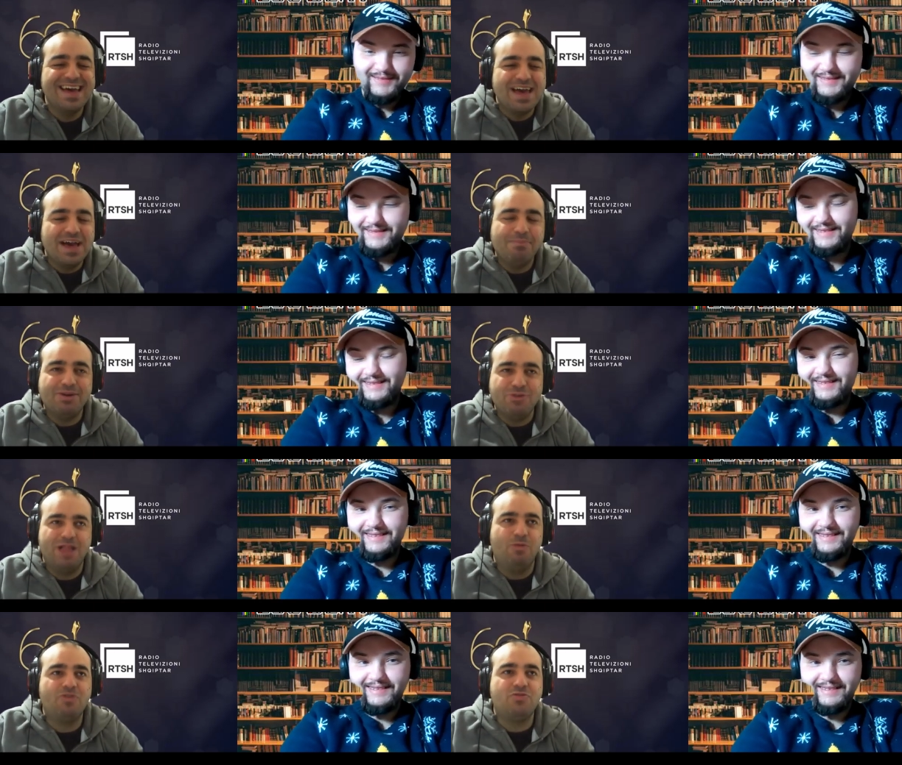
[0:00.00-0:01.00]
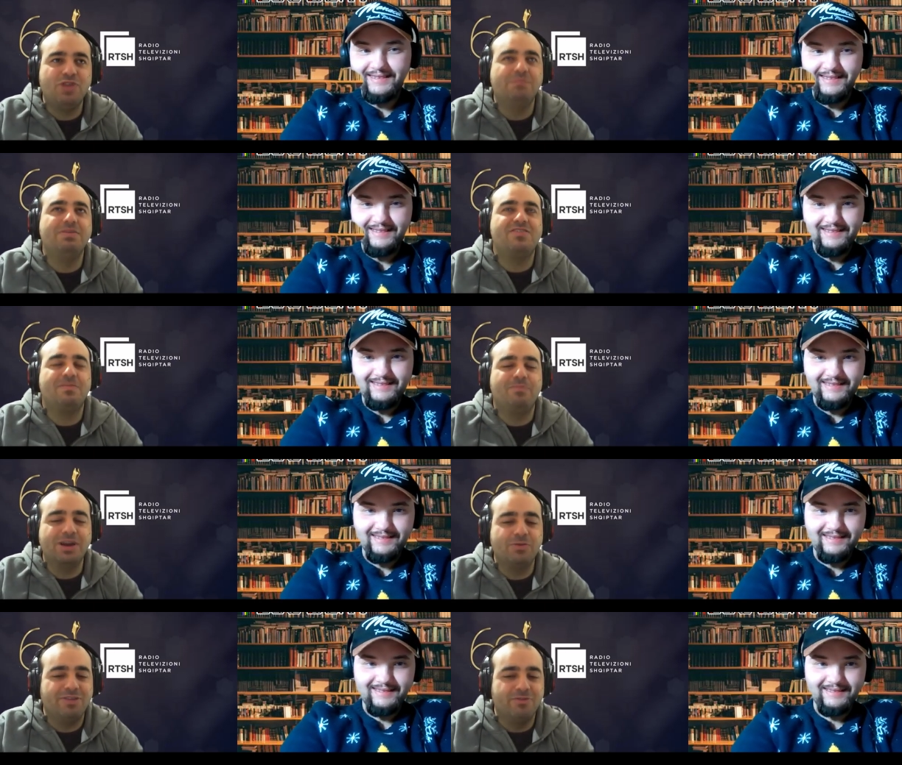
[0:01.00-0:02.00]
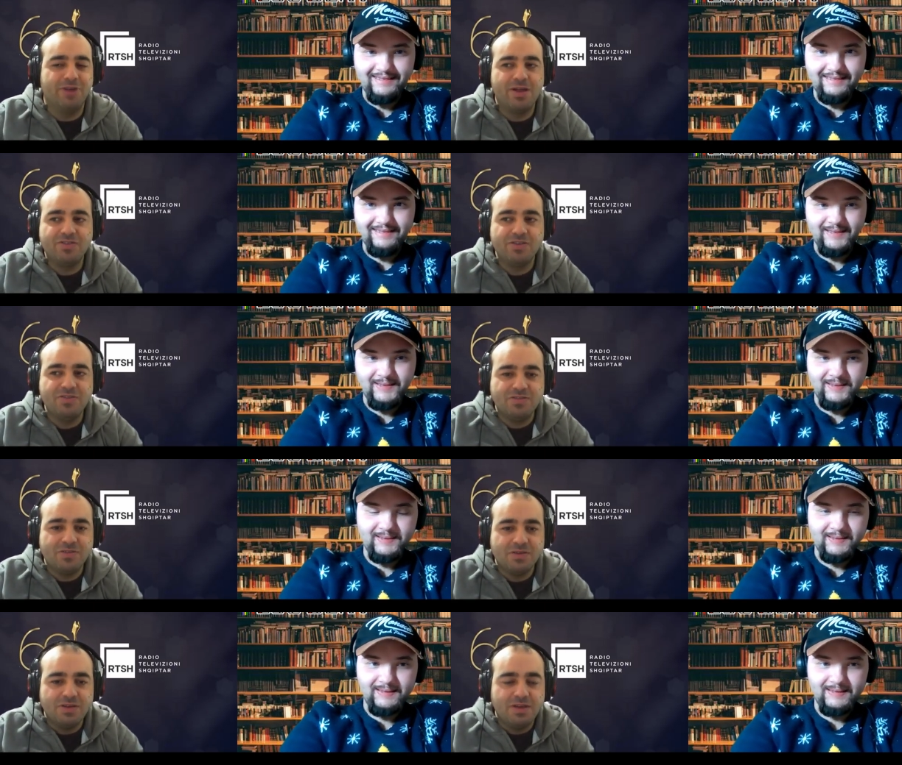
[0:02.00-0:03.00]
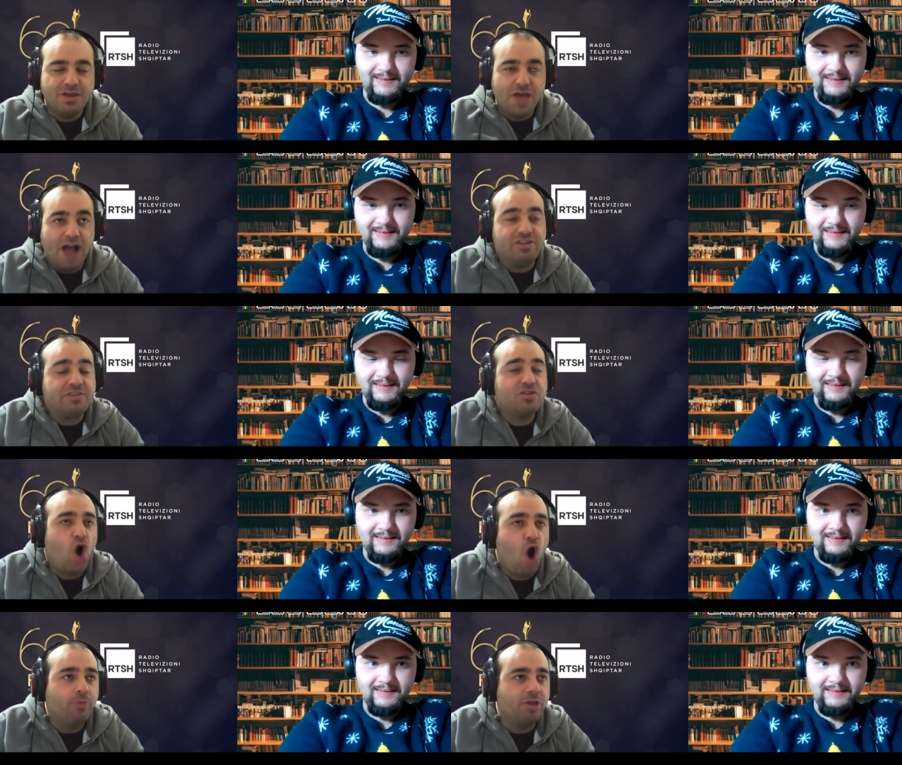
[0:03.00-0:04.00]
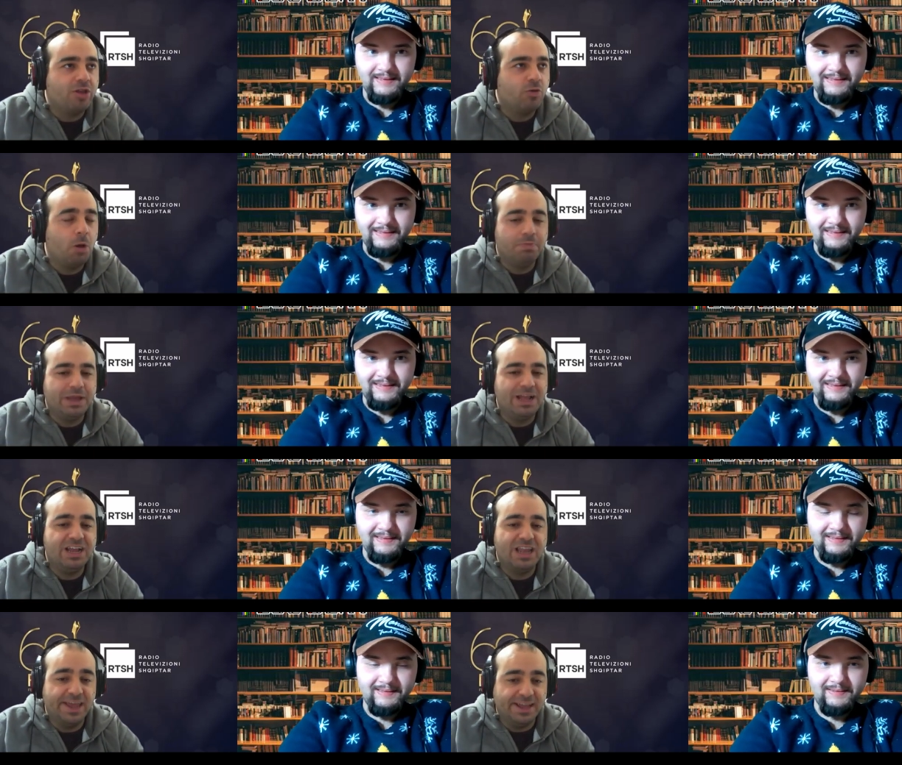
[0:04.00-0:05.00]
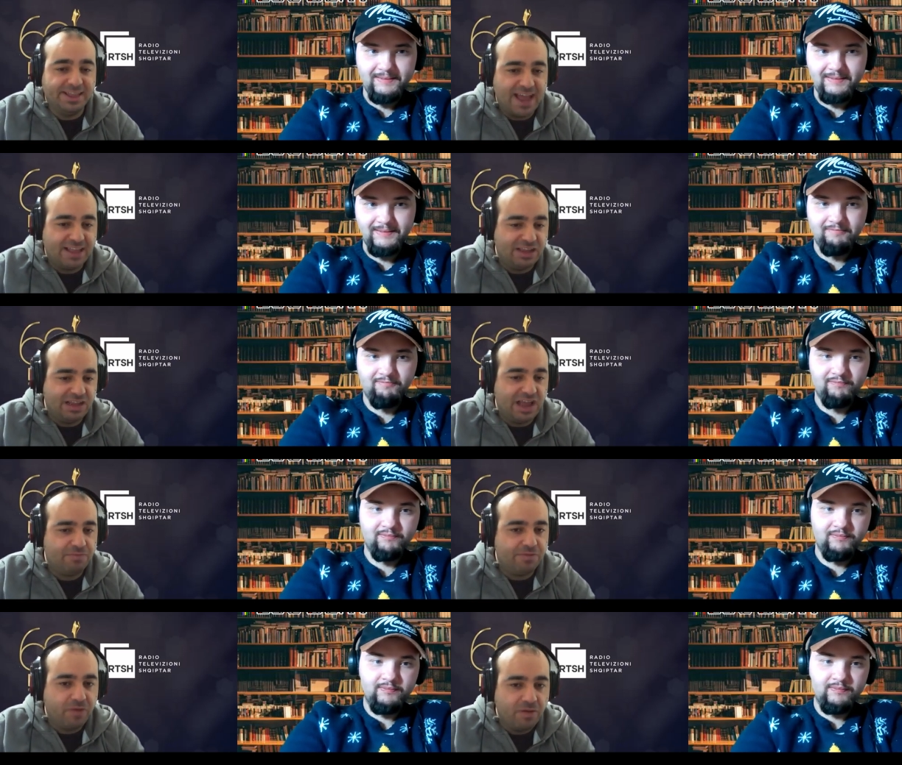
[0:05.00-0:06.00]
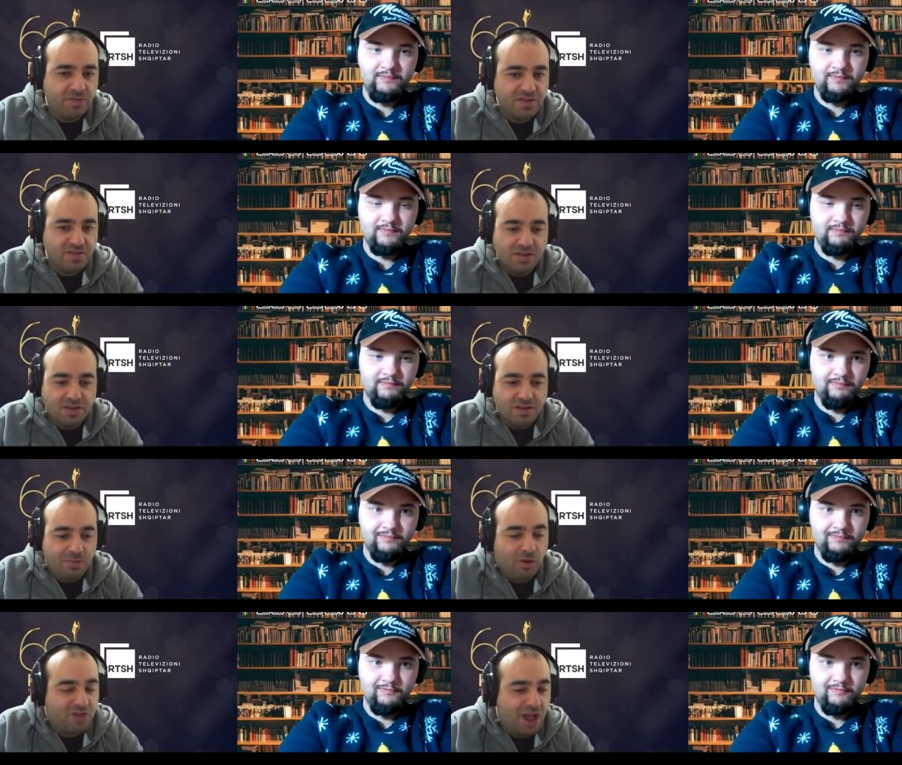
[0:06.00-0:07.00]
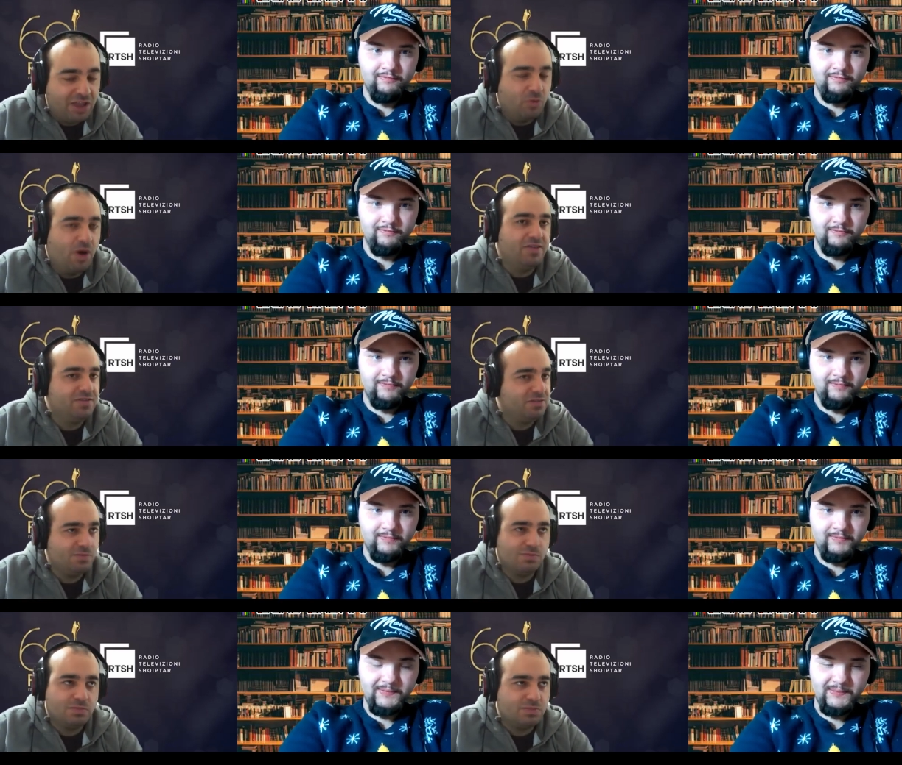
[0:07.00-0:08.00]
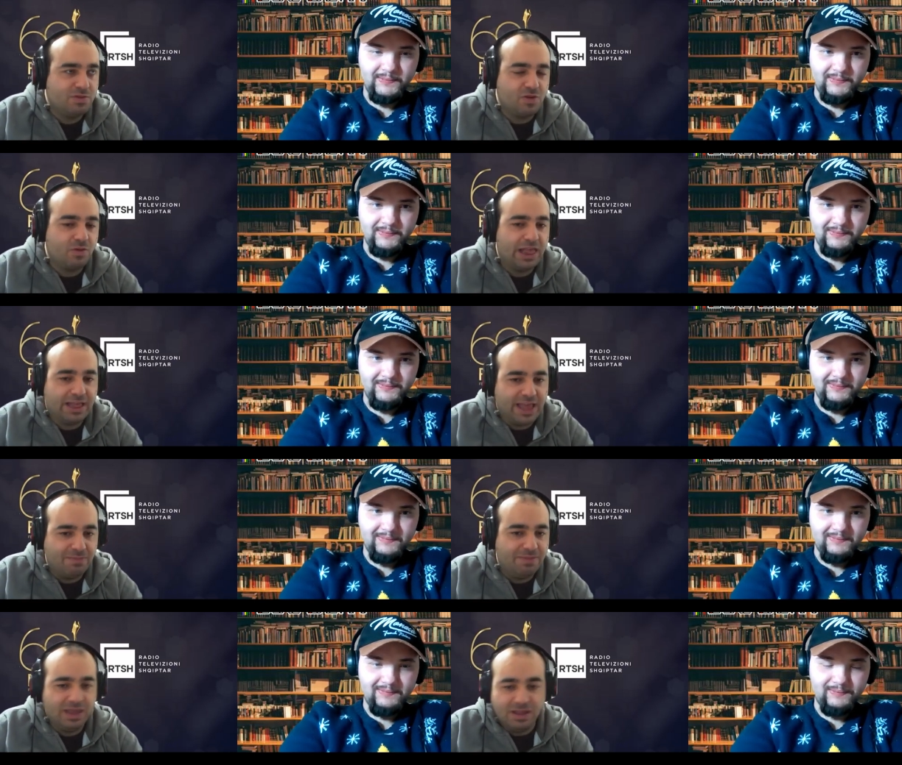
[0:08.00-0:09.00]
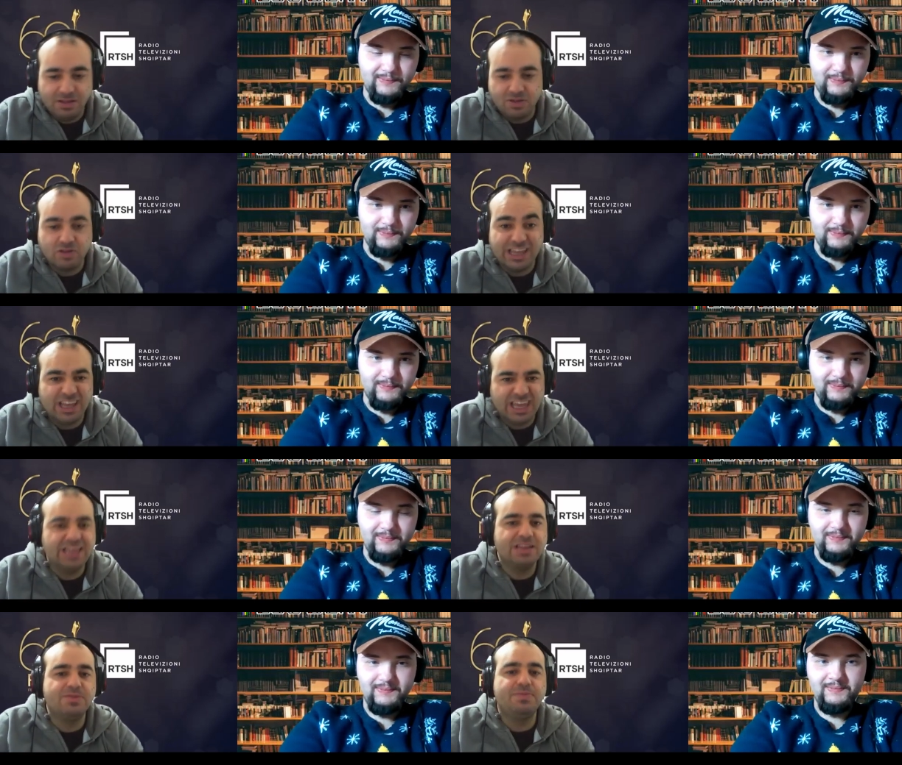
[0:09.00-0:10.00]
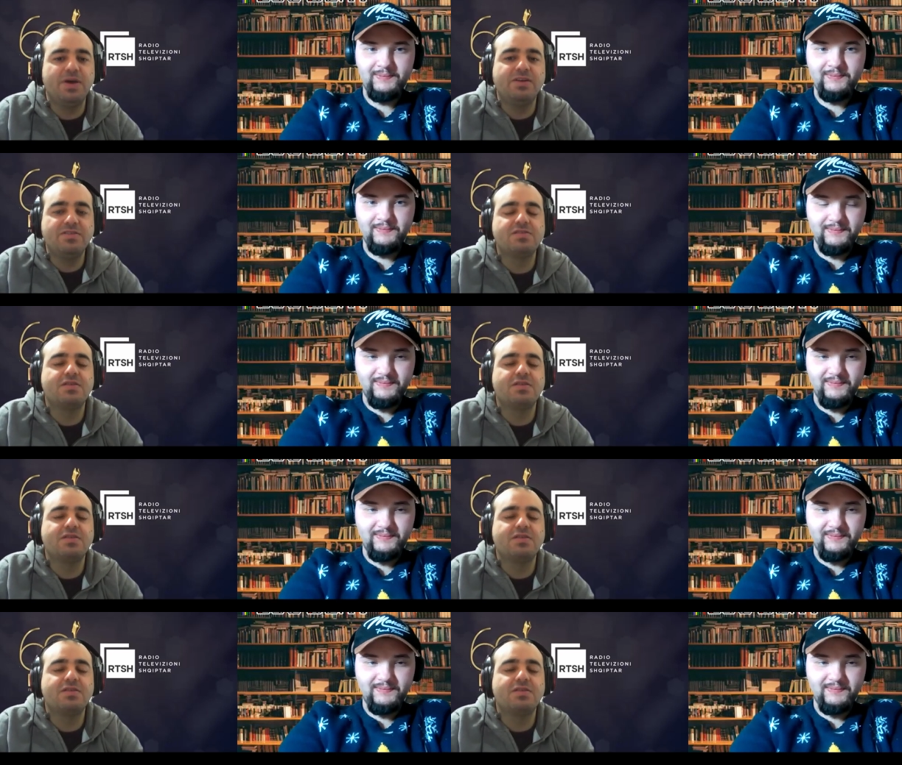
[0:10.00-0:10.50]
Speaker 1: But really, I was a little bit disappointed with the rehearsals. I just hope that it won't be like that in the live performance, because otherwise the song like can be totally killed, to be honest.